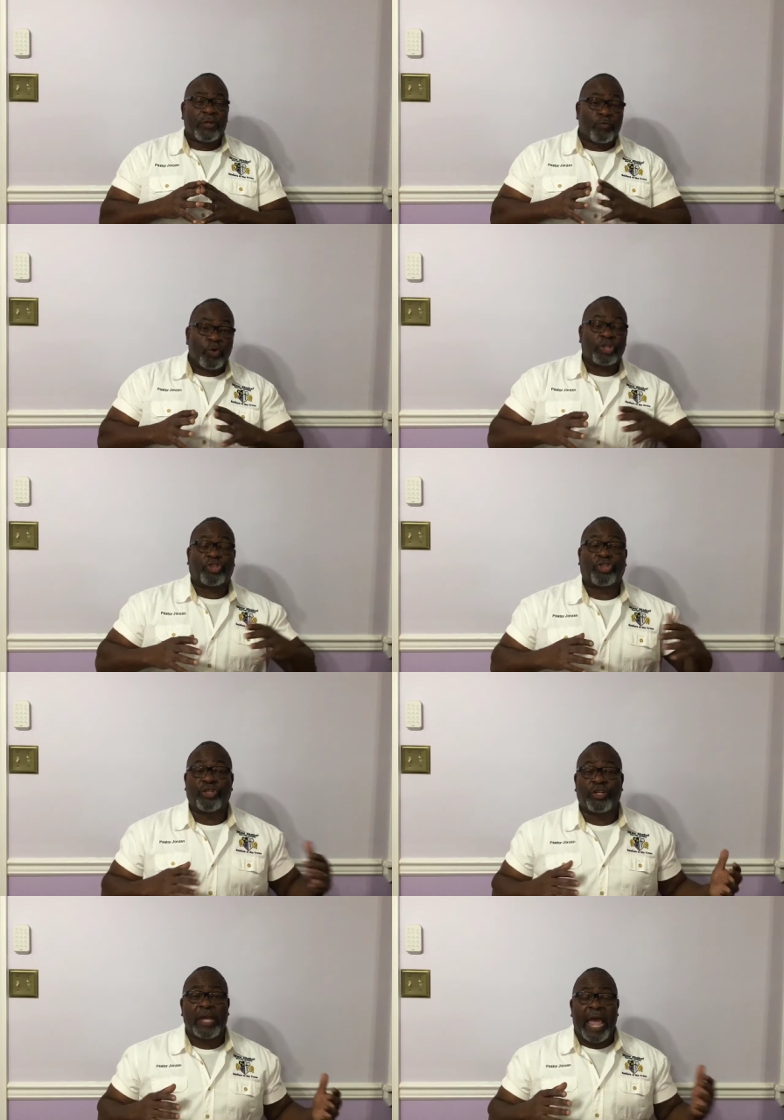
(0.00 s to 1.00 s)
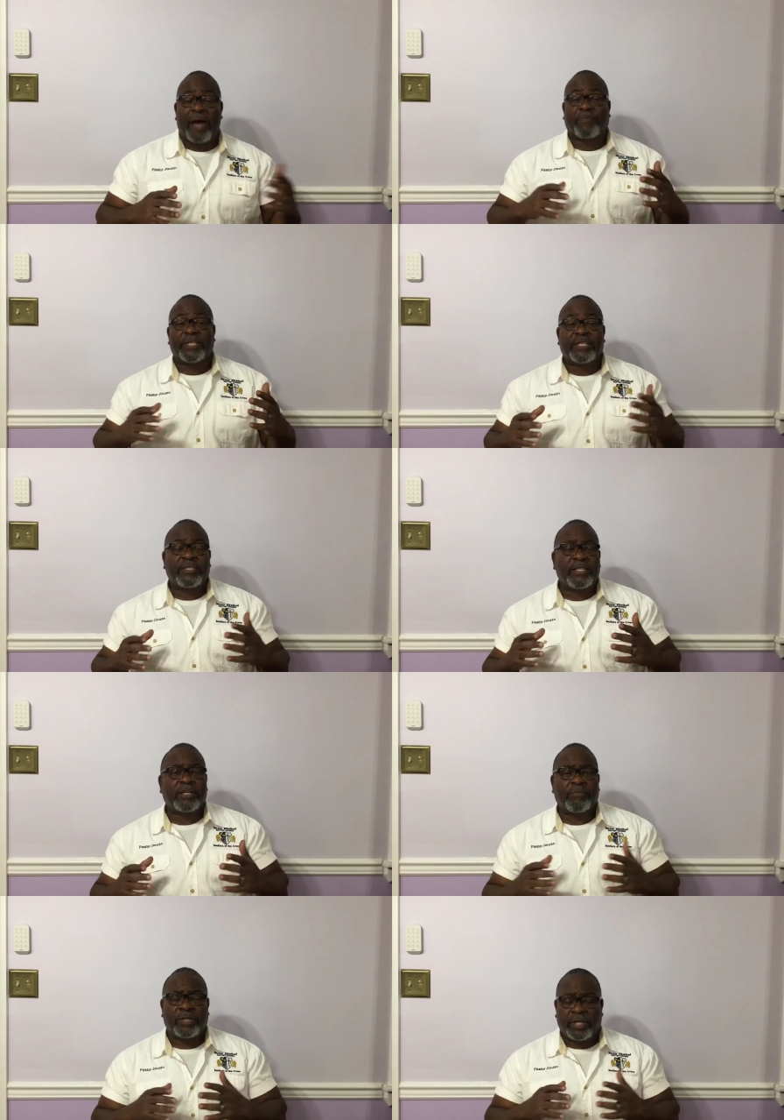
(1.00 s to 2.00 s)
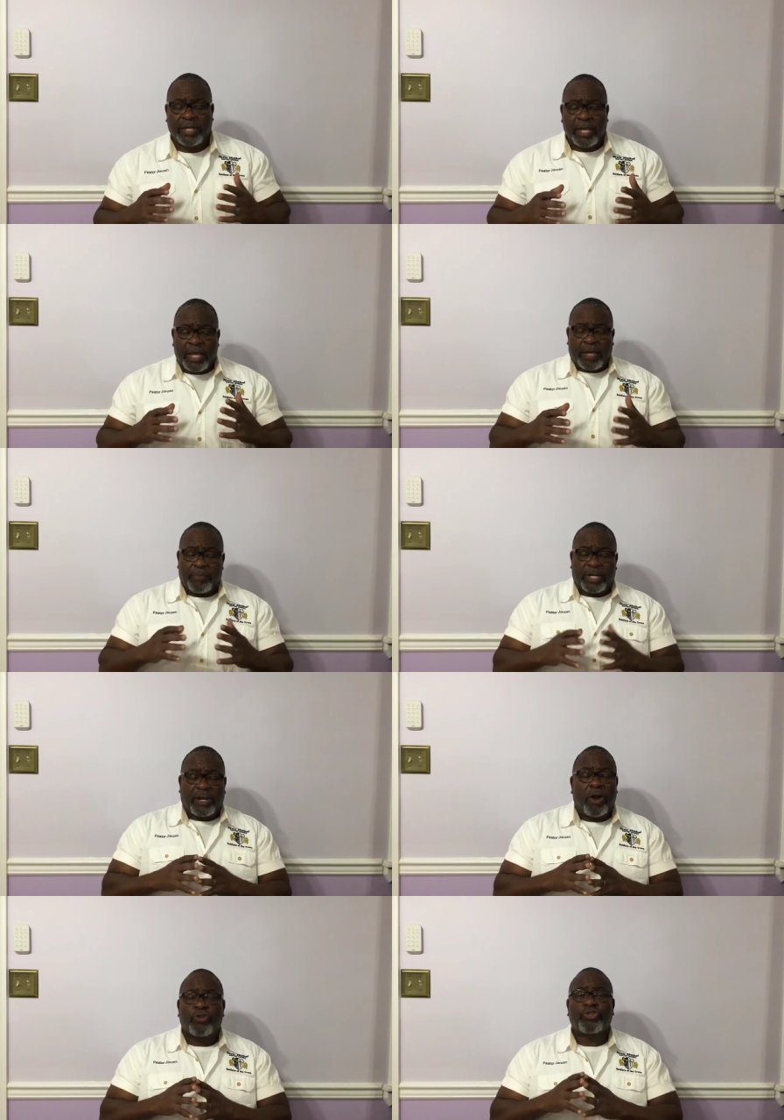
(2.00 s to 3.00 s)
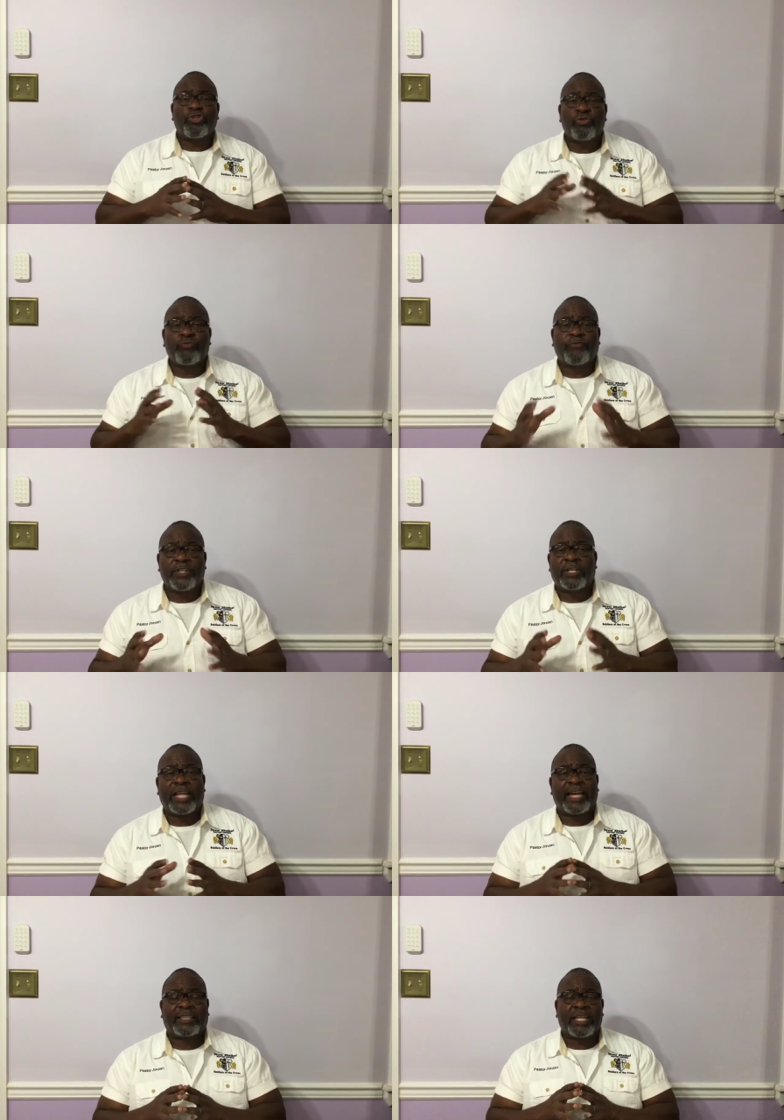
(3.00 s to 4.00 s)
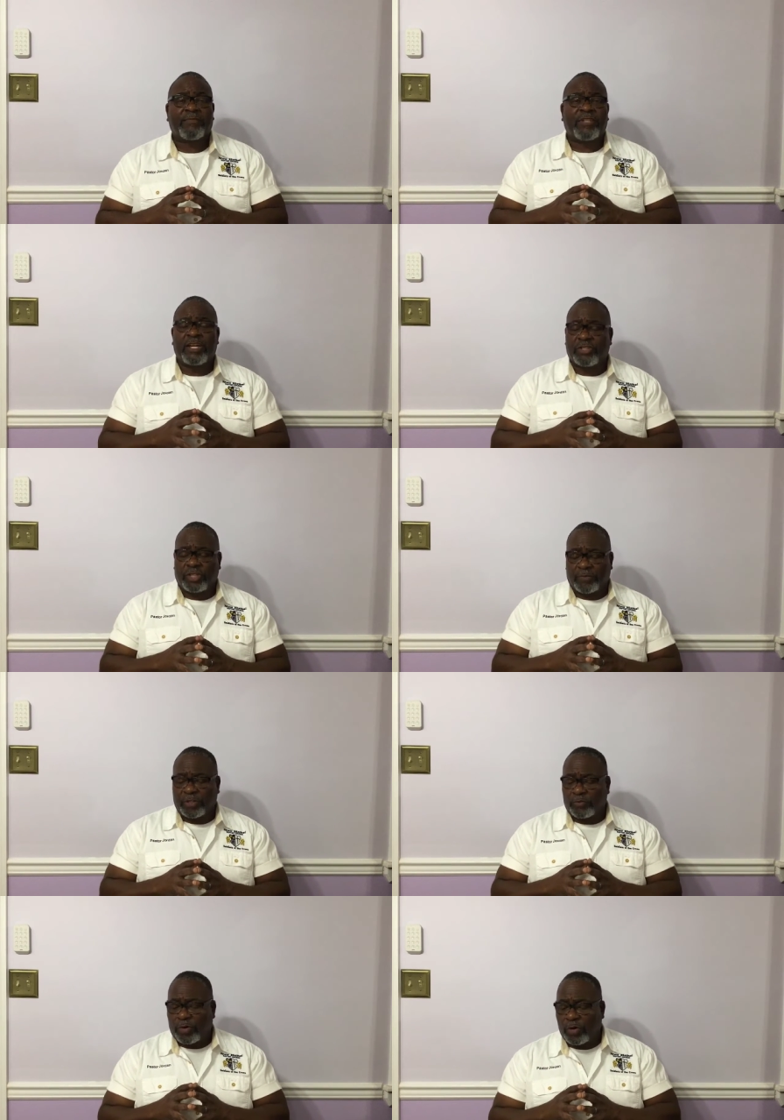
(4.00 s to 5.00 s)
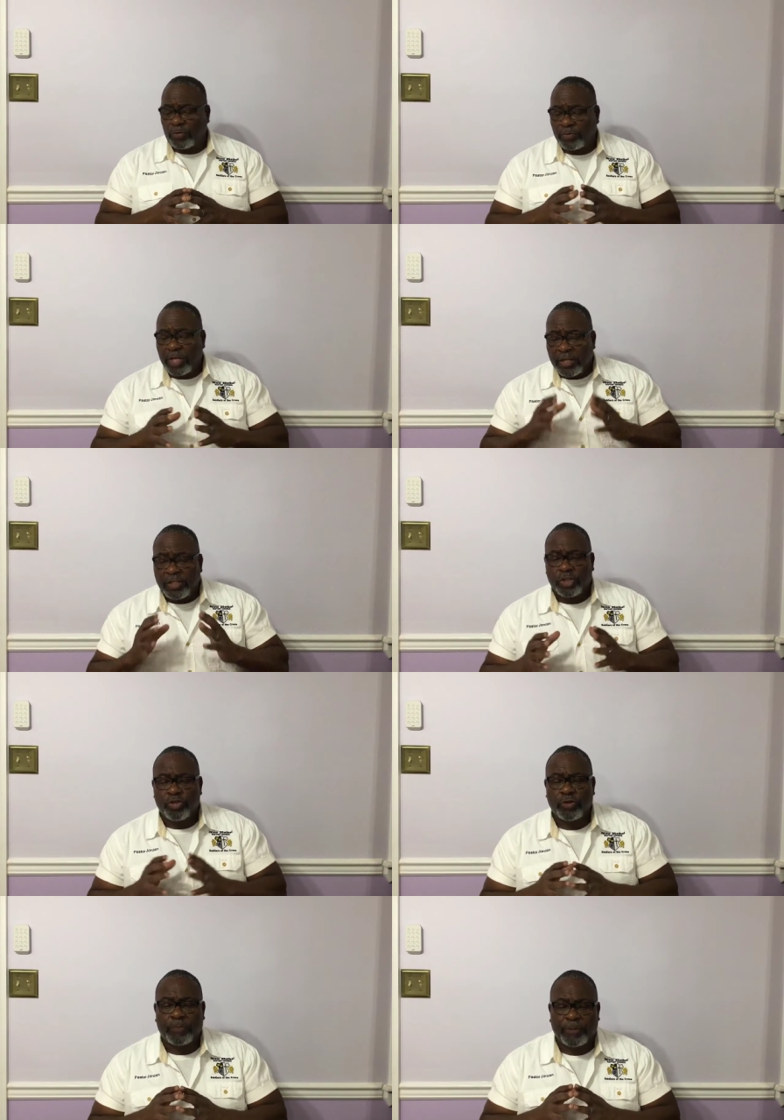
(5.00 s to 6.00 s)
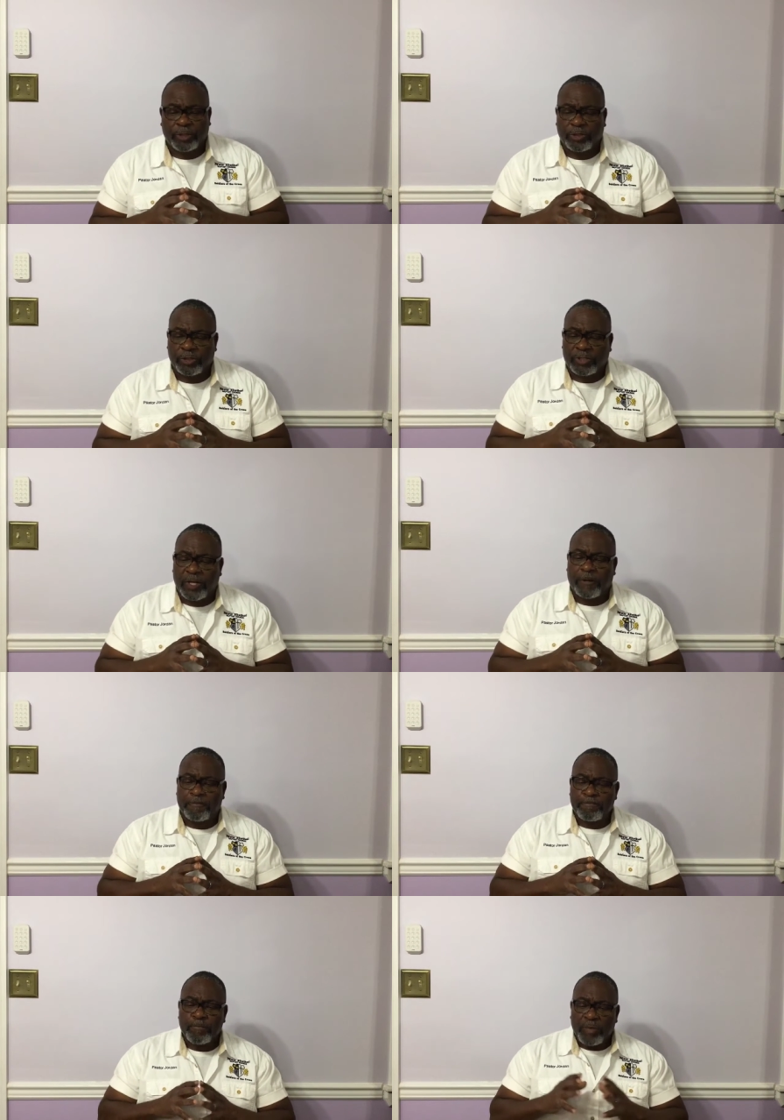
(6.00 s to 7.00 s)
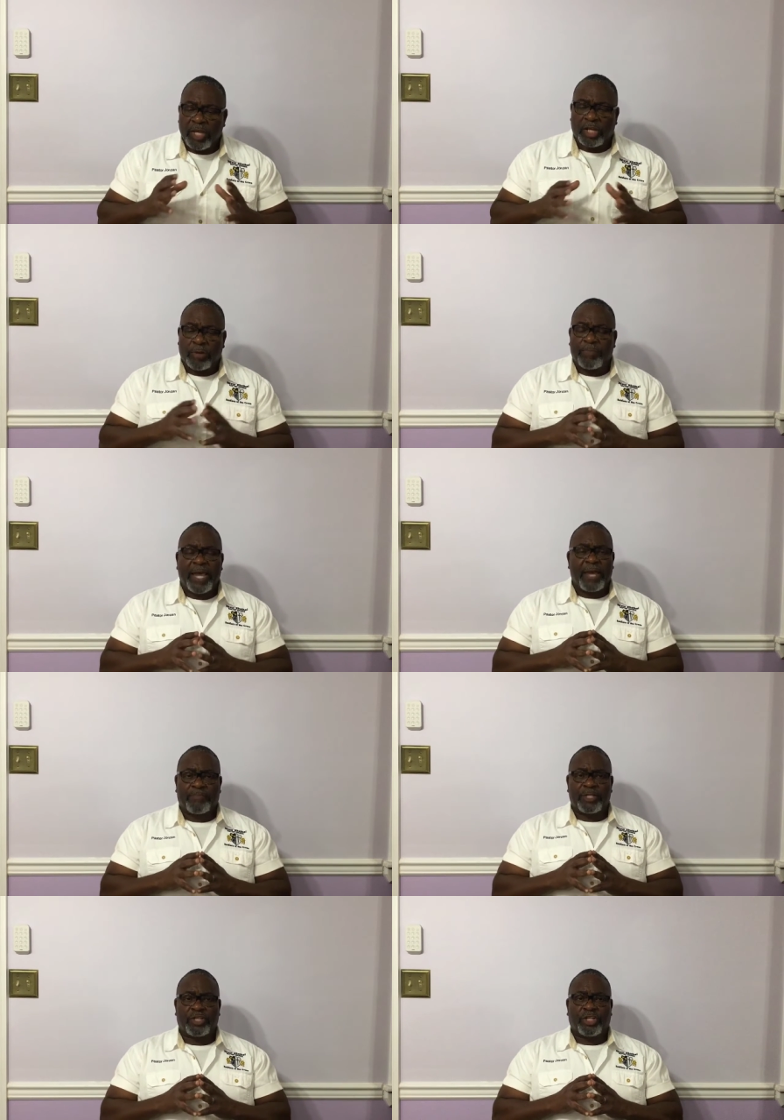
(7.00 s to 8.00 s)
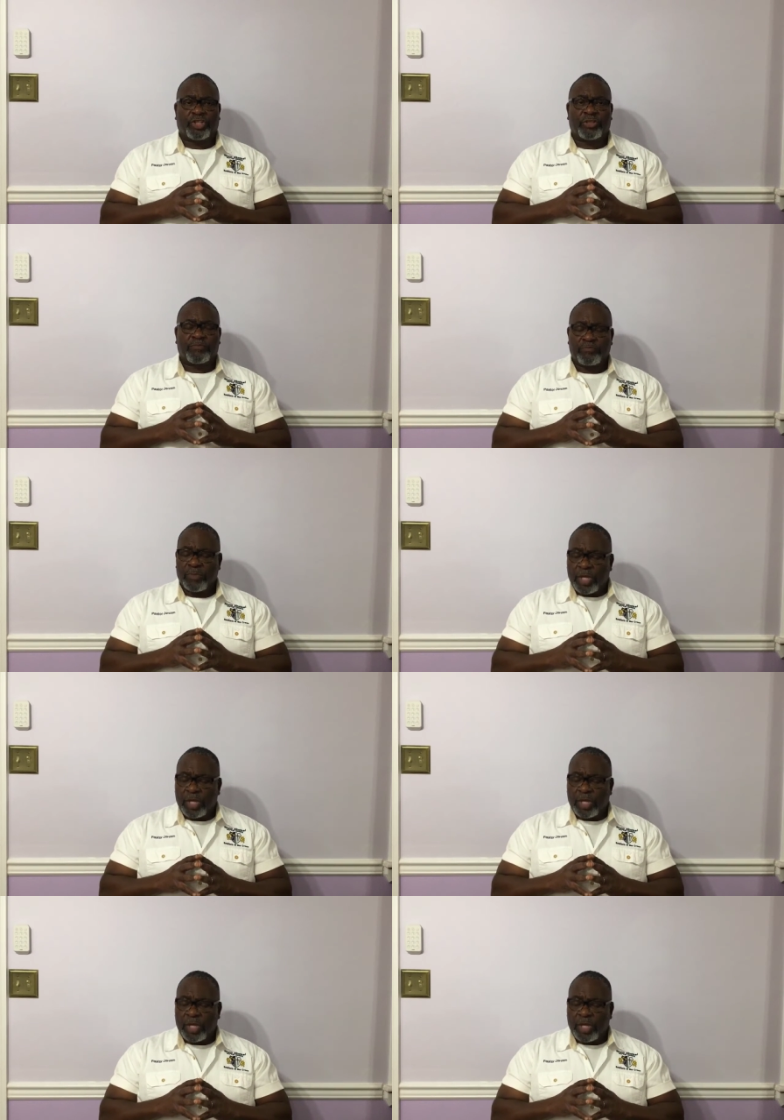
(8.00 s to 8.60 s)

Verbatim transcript: them, what should happen to them uh, because you feel like they've done something wrong, then you'll put yourself in a bad position.